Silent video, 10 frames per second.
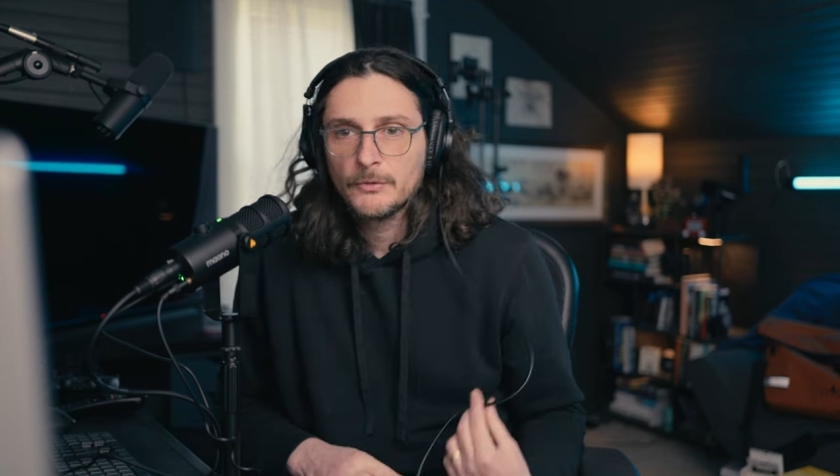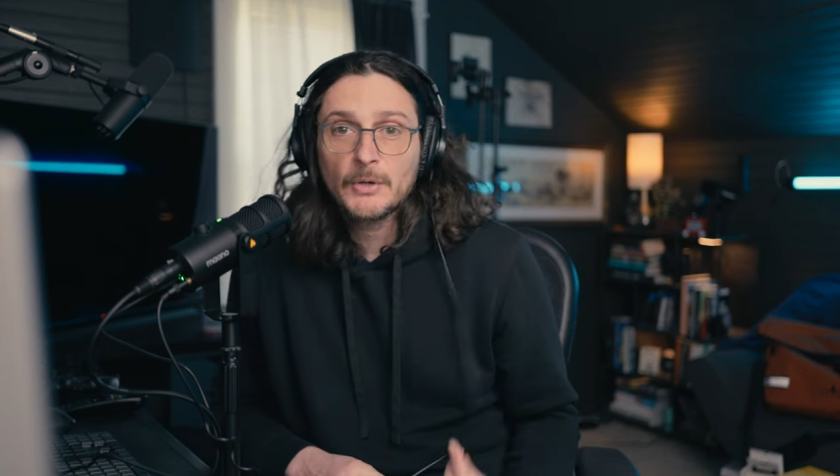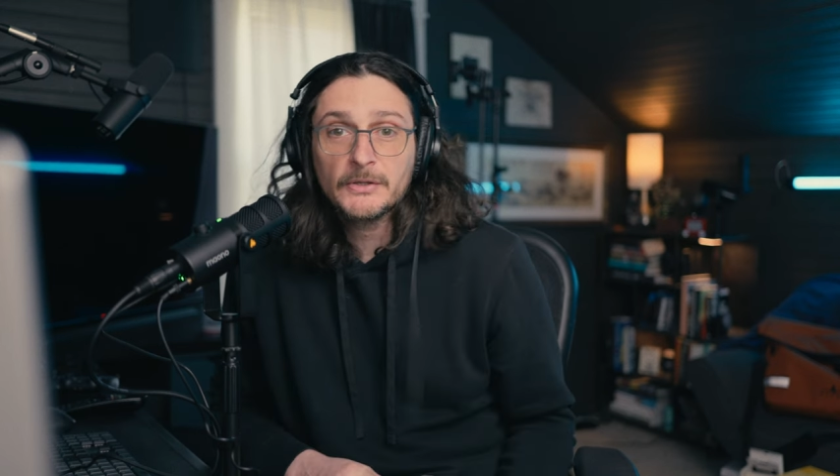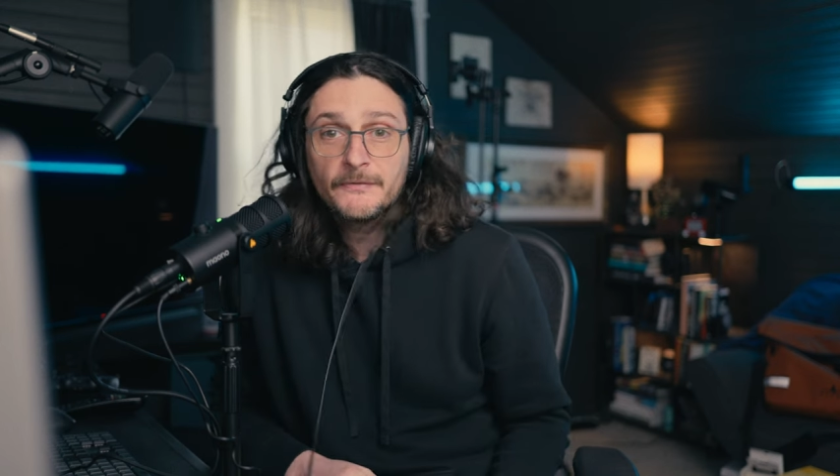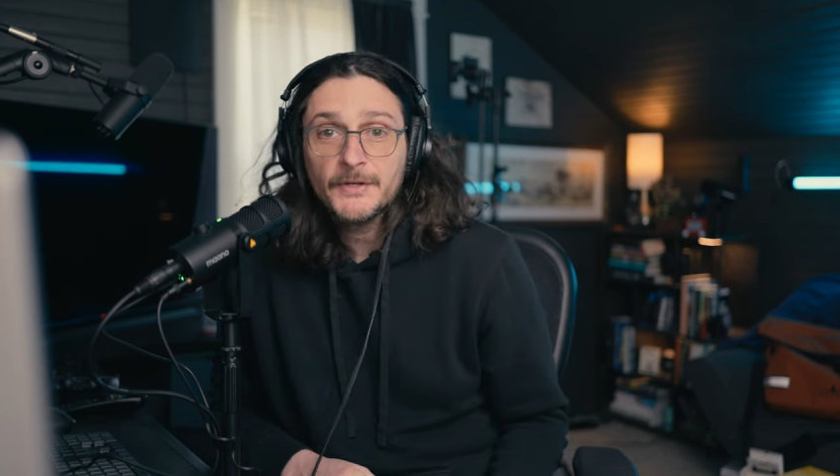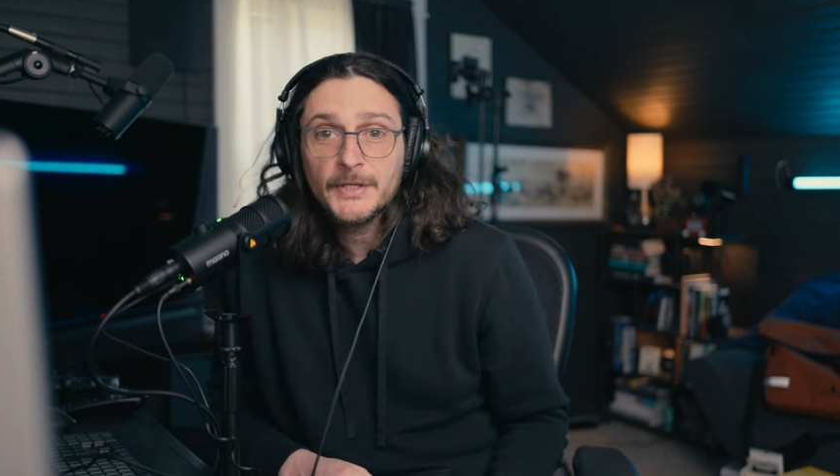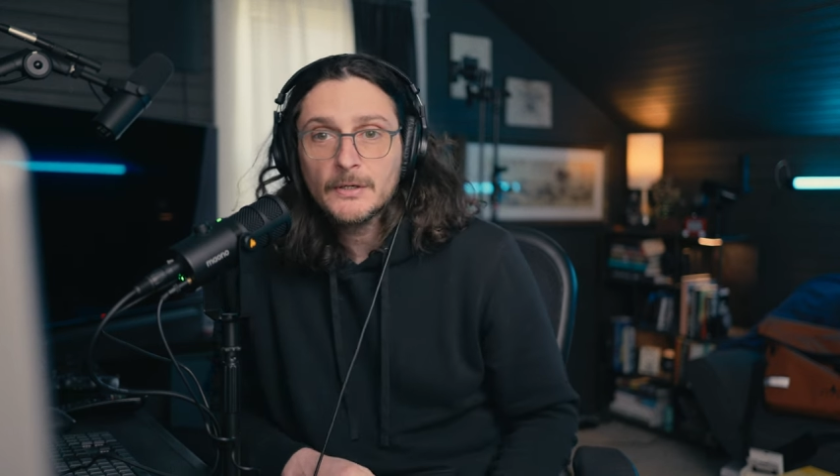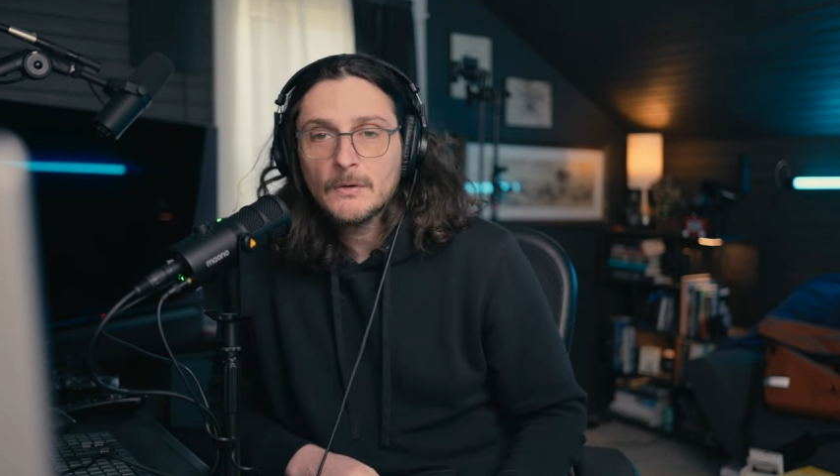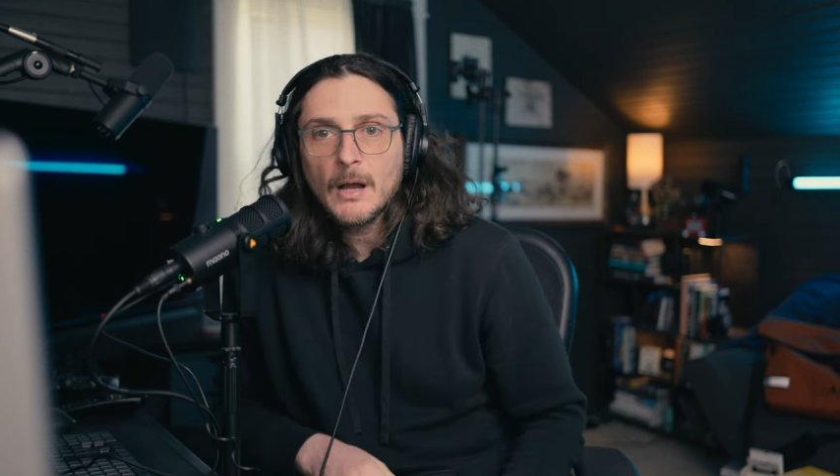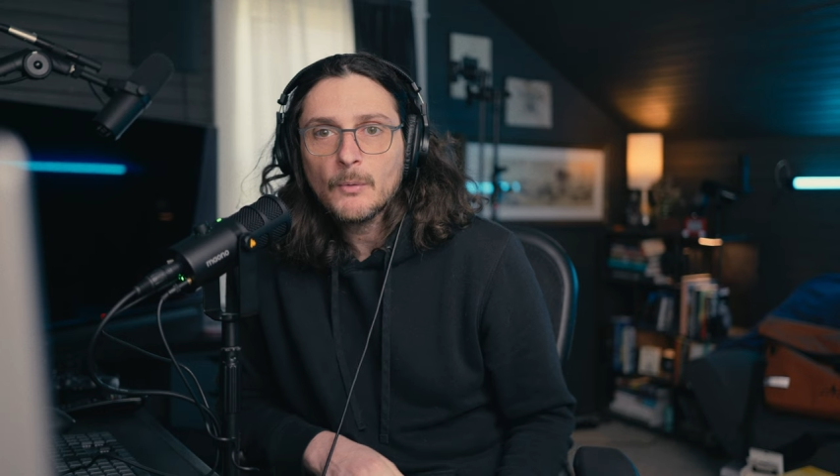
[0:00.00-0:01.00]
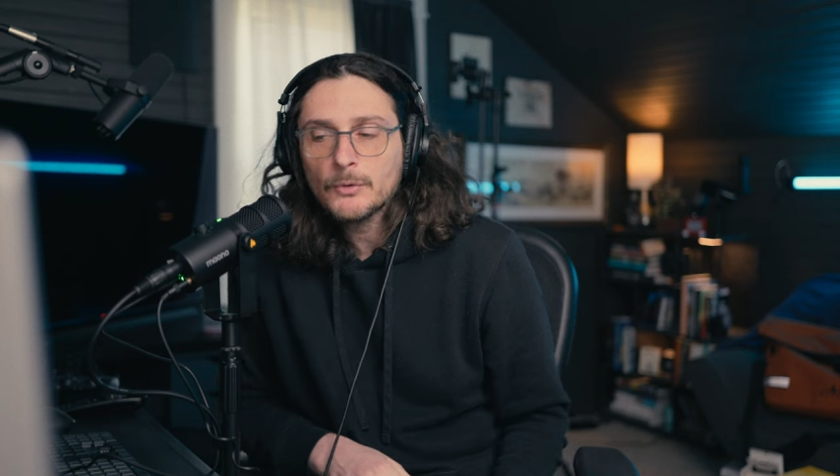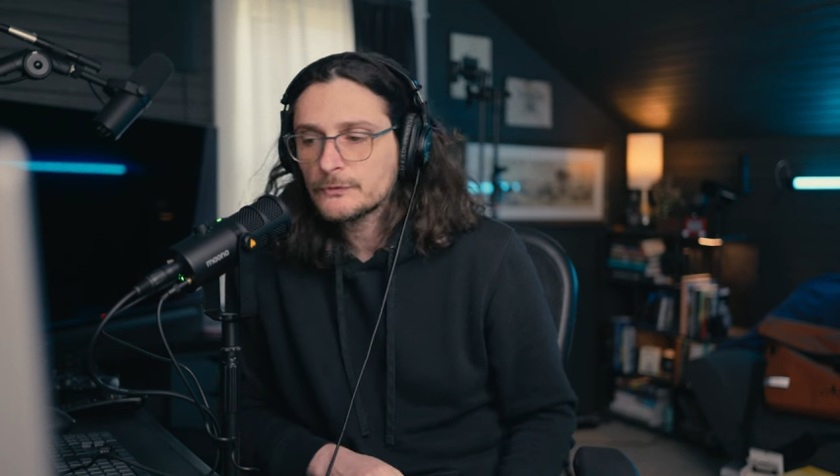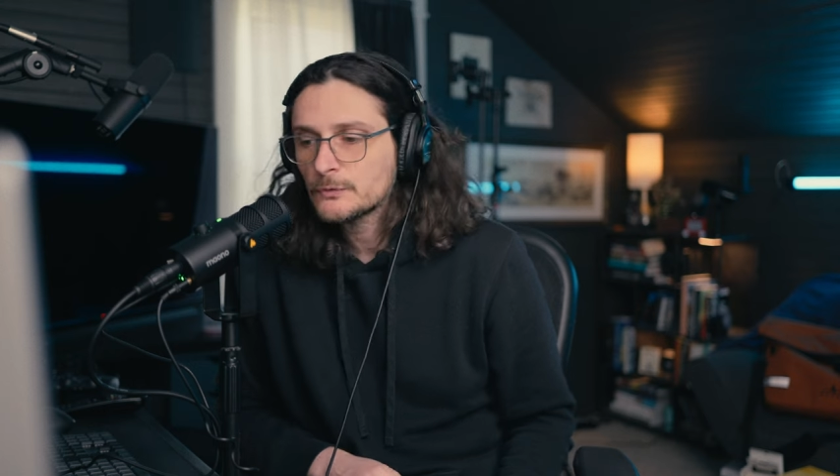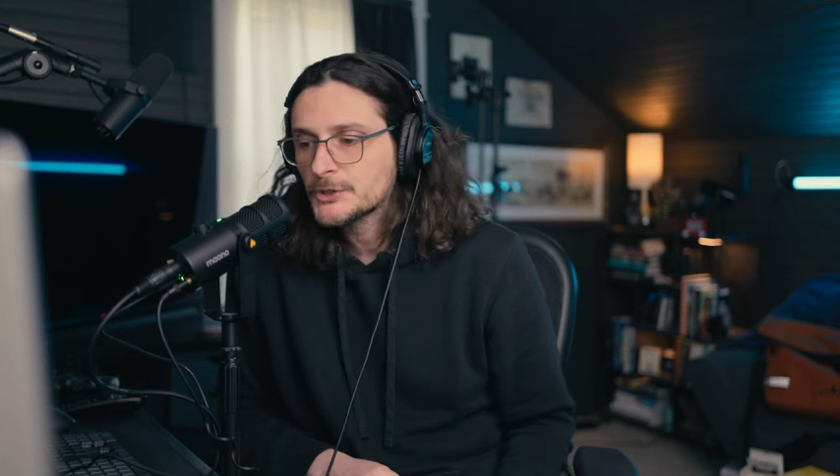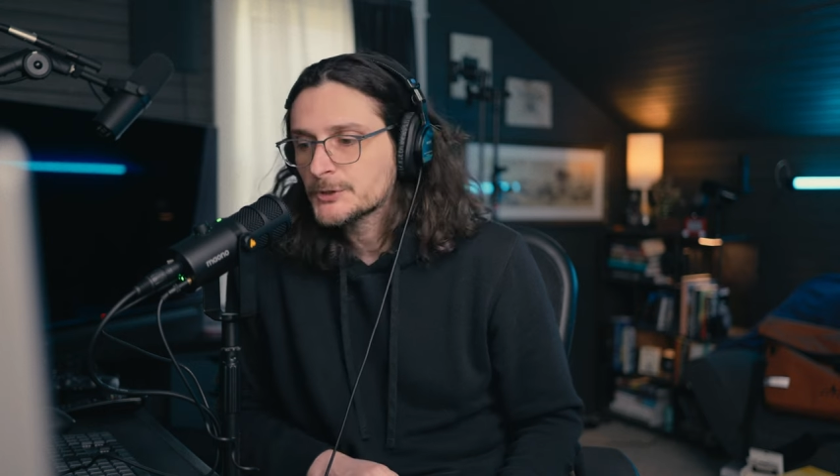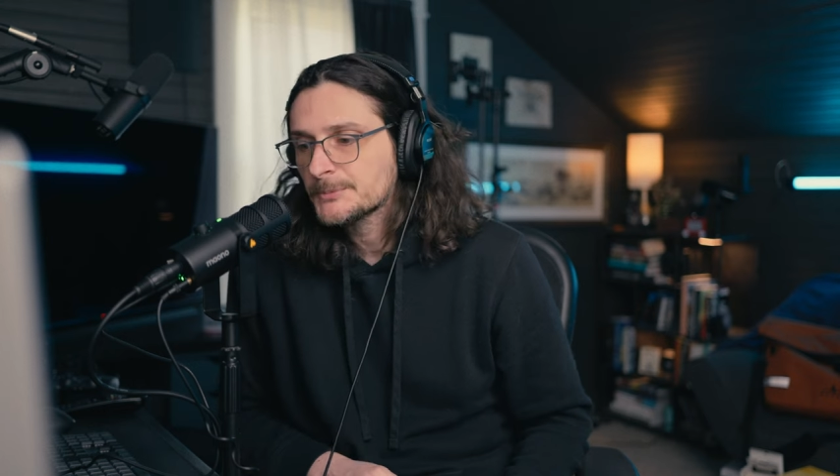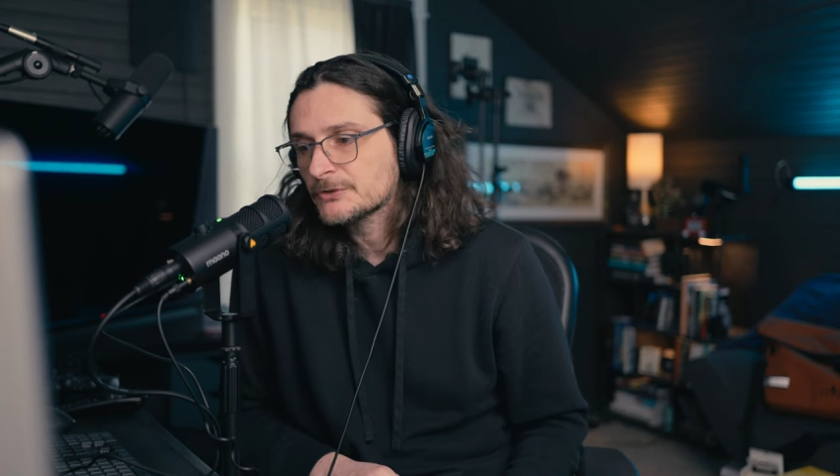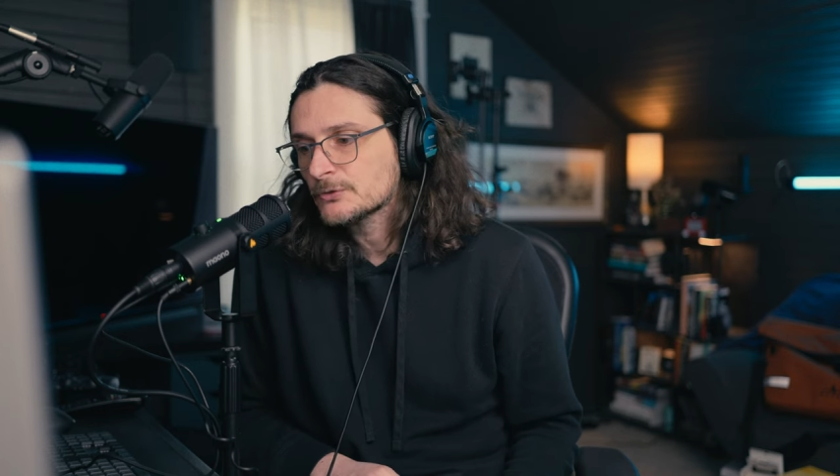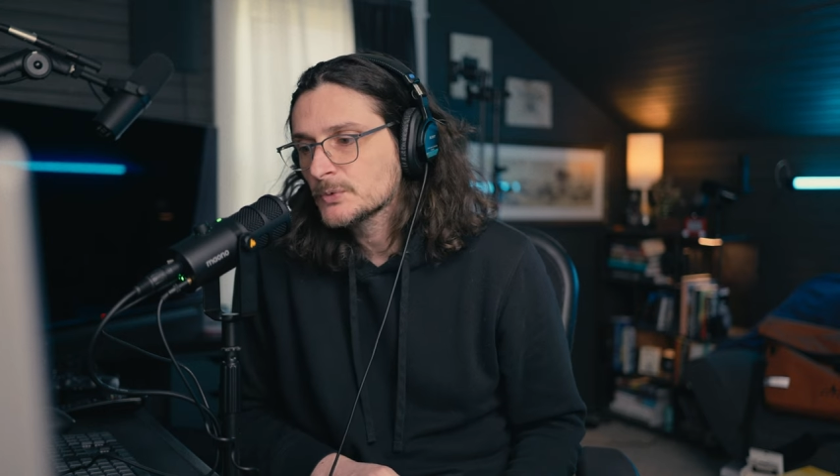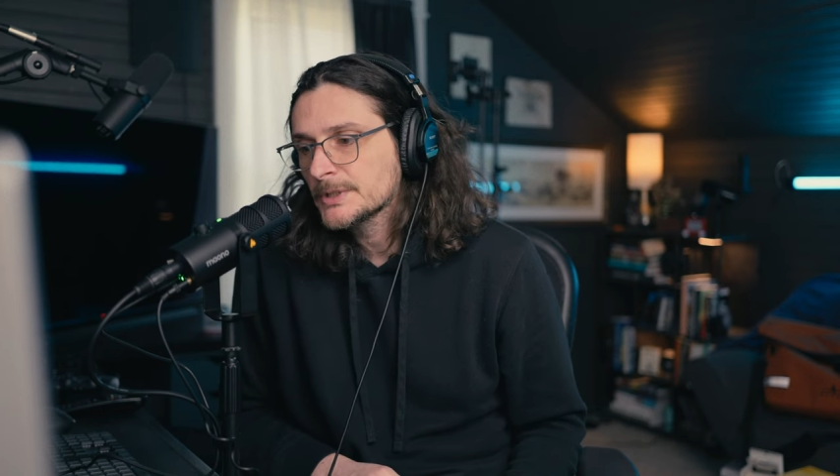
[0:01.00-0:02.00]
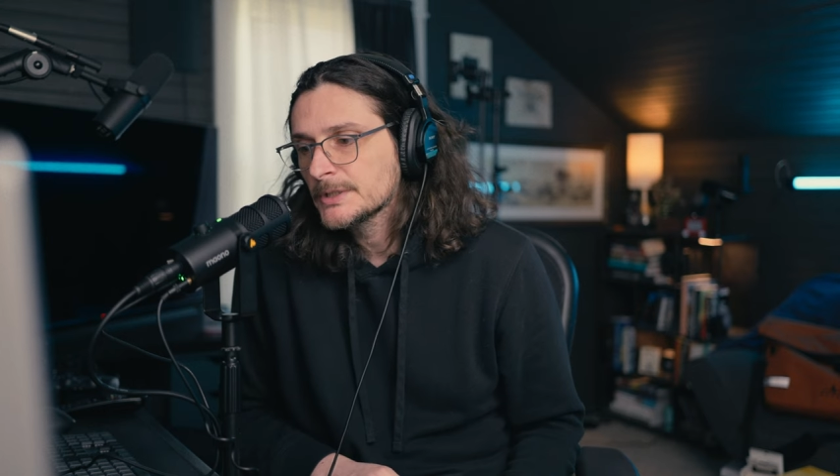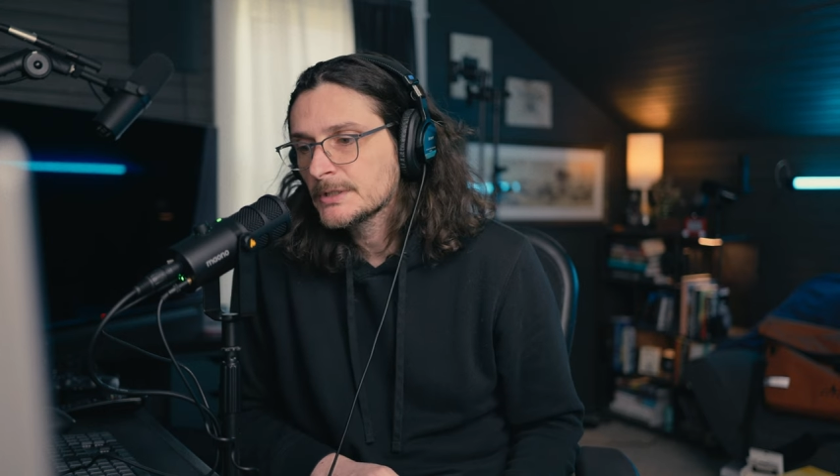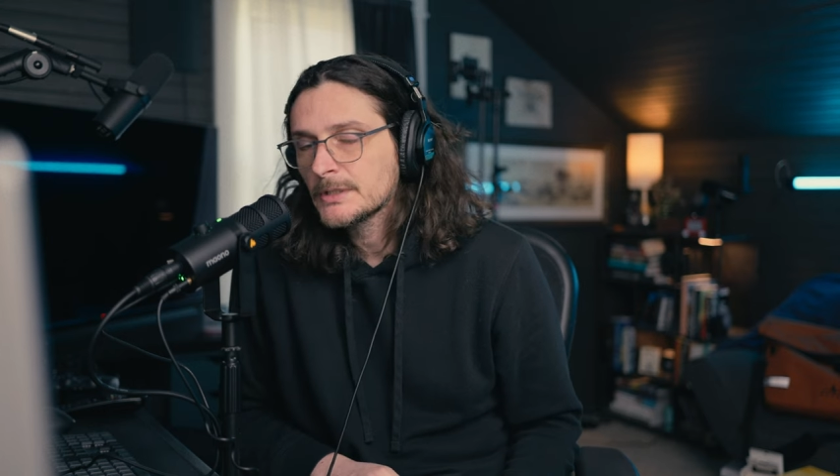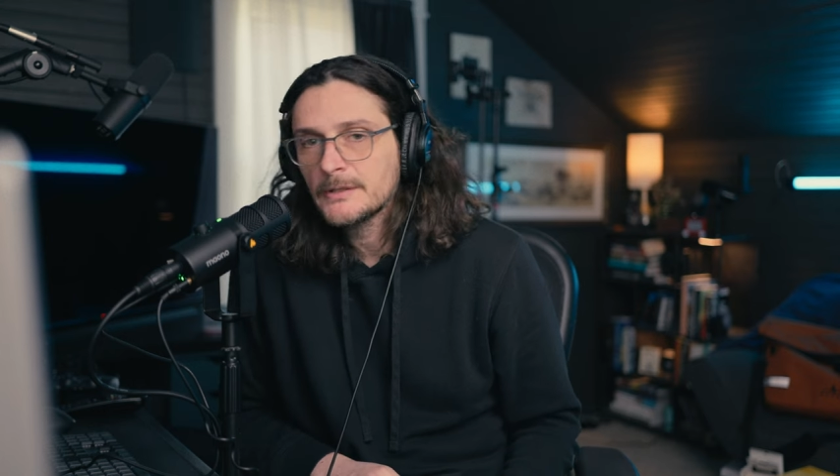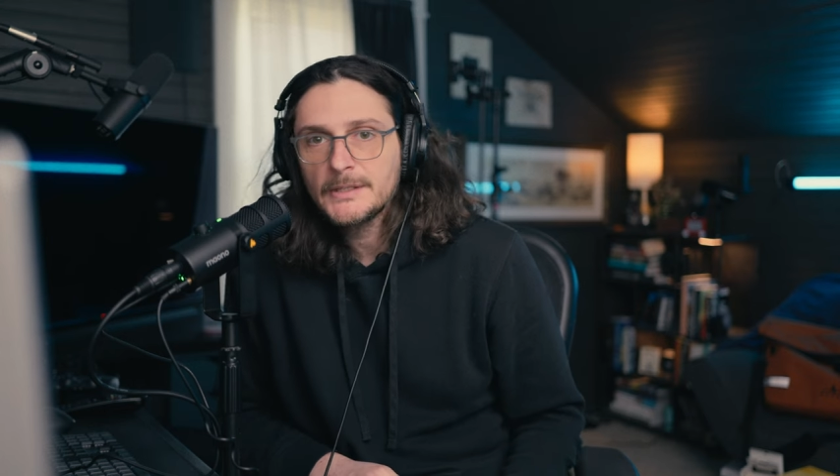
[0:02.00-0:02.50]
Throughout the video, I will switch between